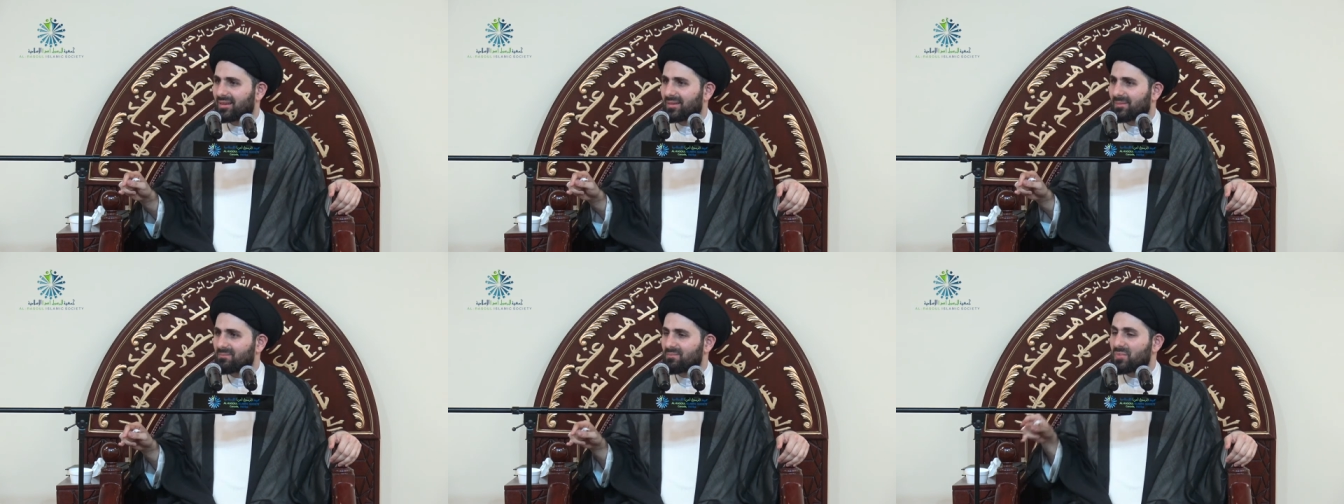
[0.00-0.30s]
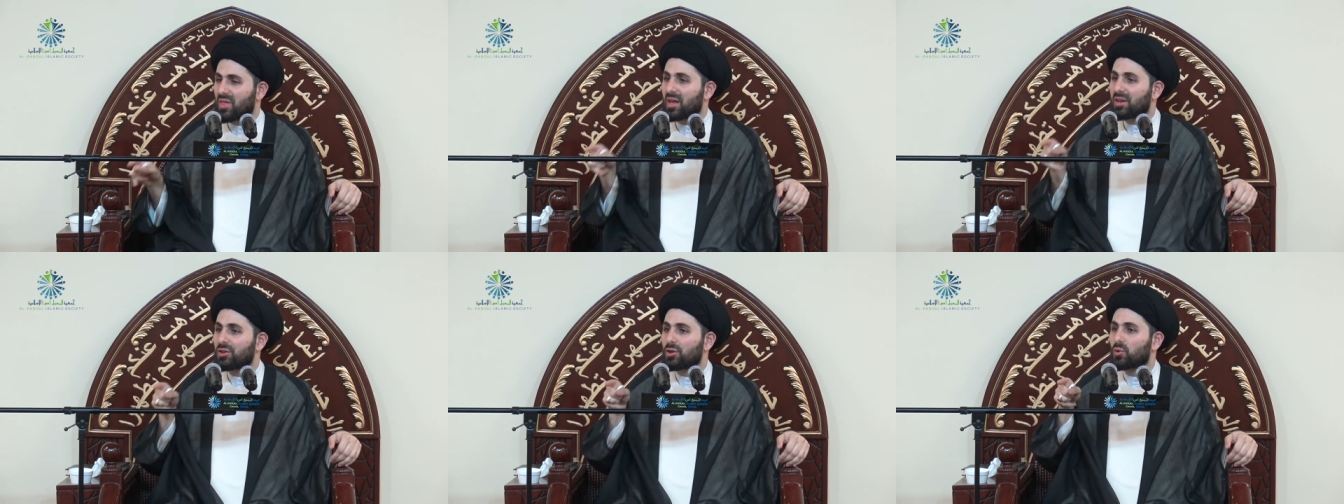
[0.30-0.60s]

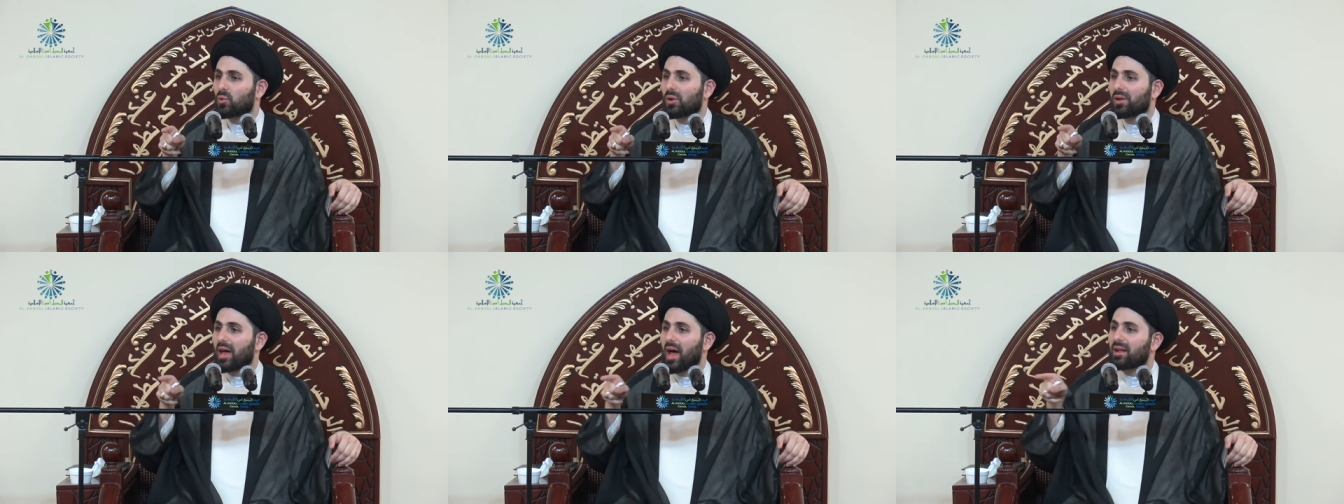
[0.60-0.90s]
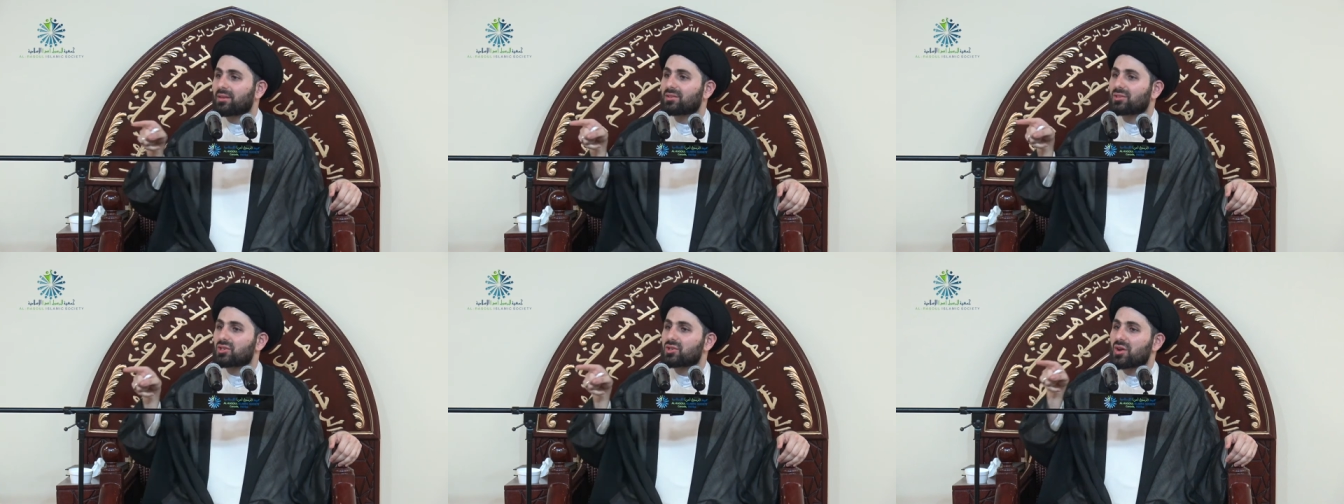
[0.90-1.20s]
Then you will
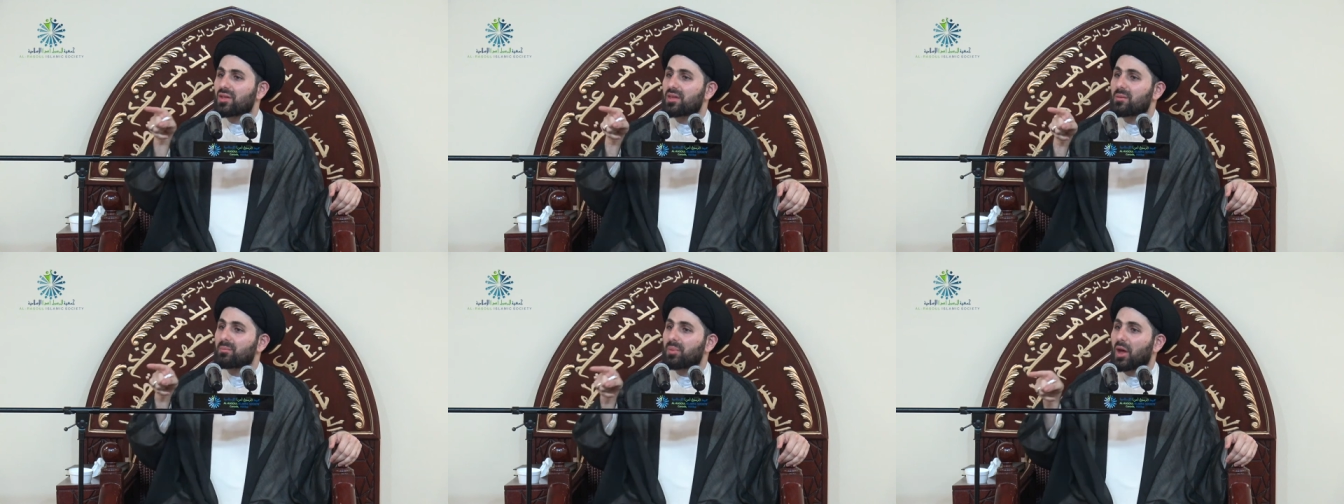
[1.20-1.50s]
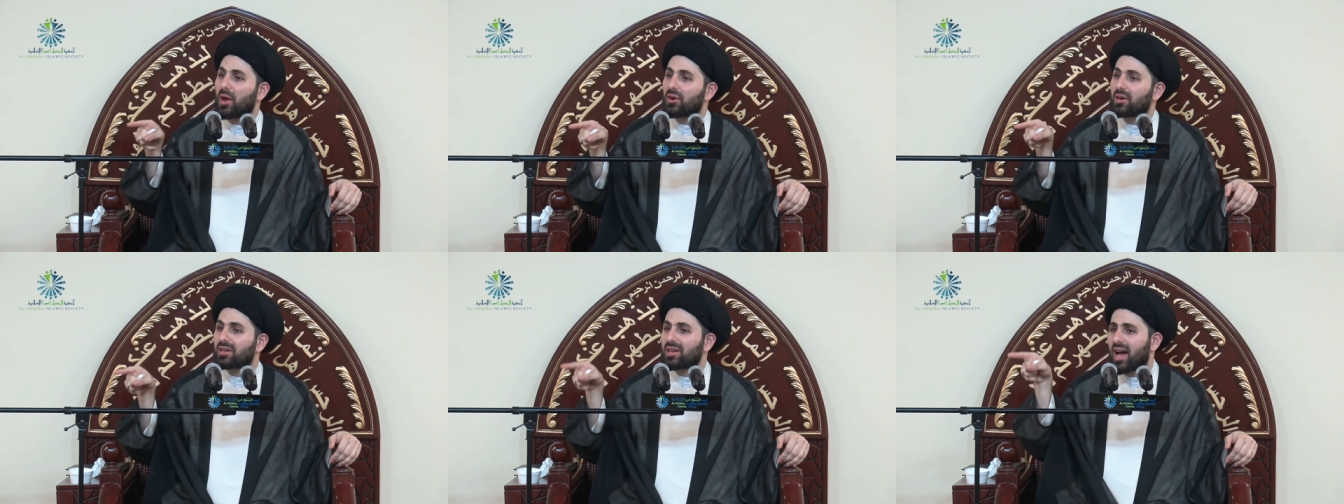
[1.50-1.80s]
enter the
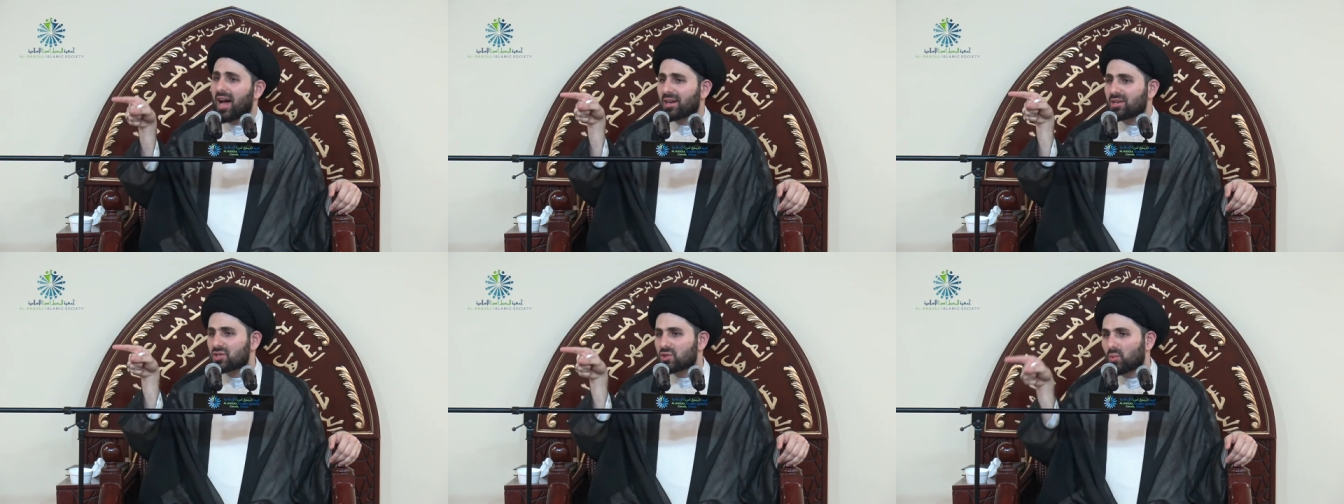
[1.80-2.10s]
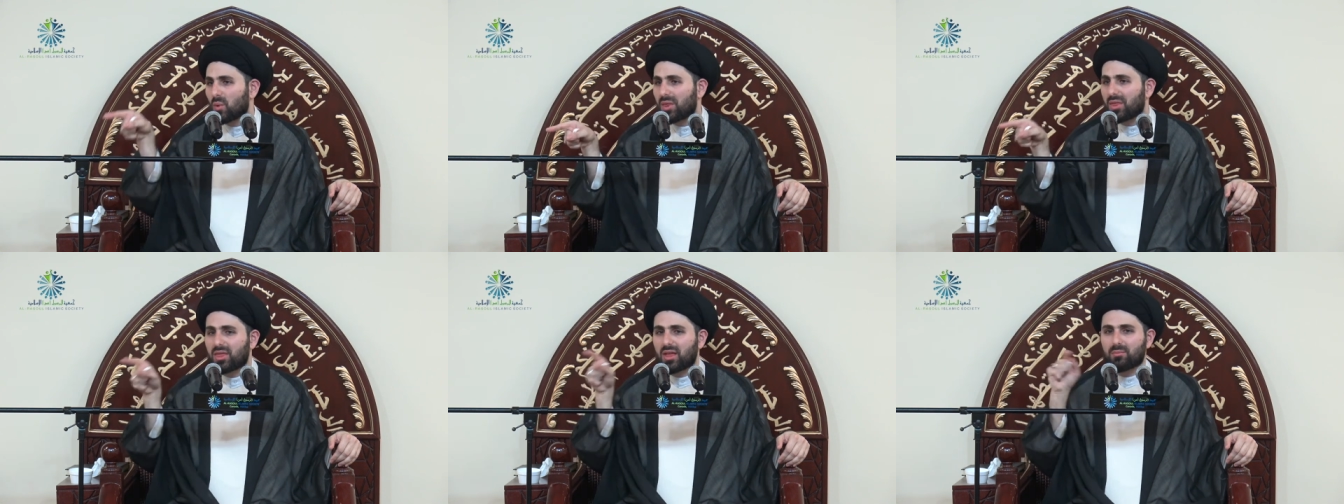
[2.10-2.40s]
paradise
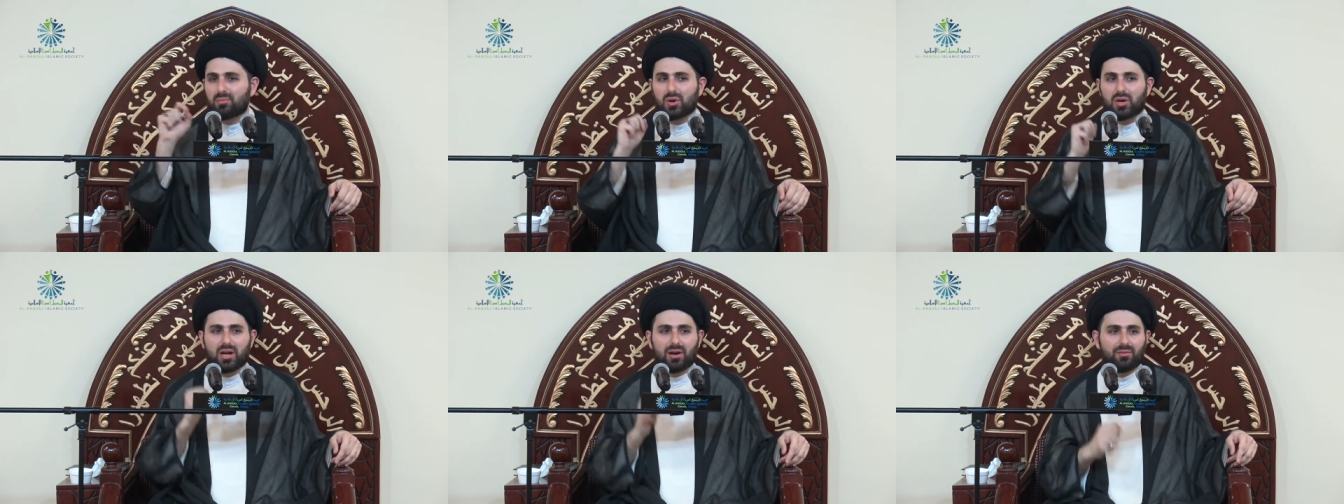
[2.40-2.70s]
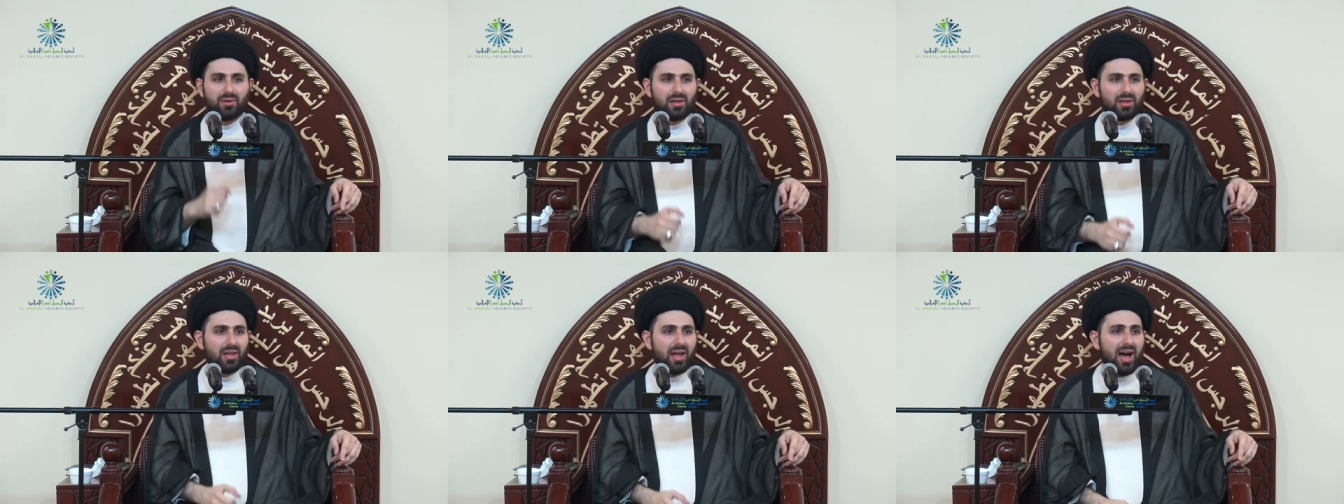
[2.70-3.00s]
with the book of
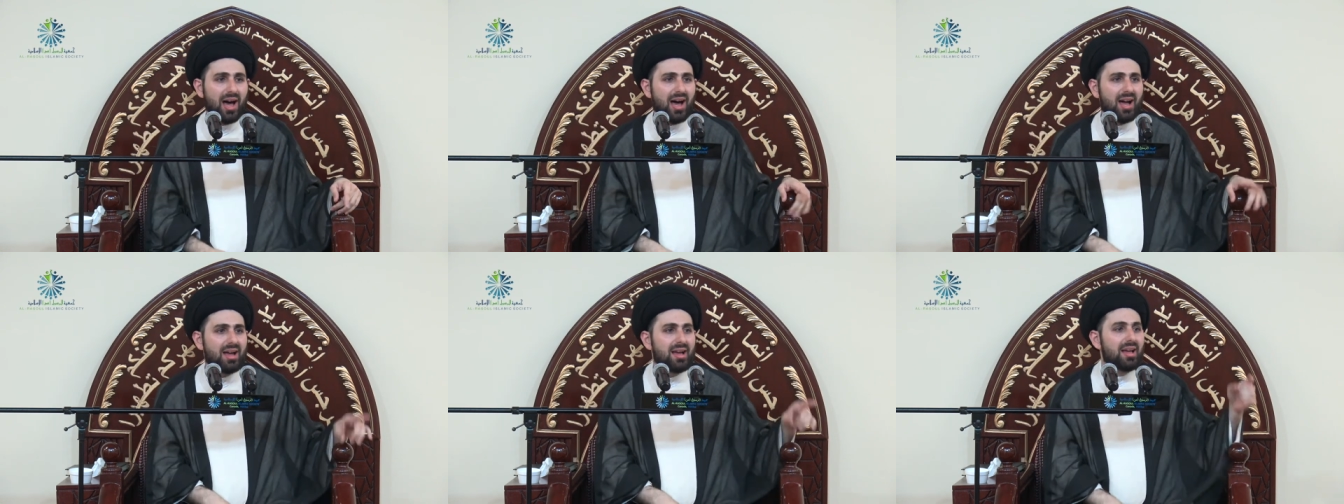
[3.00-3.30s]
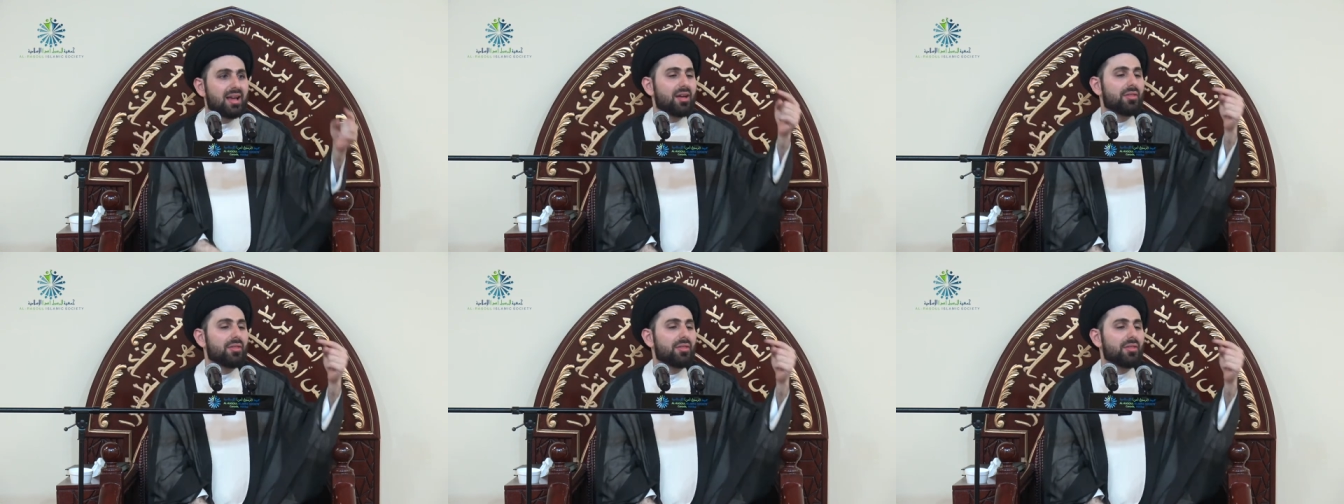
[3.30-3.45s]
Allah.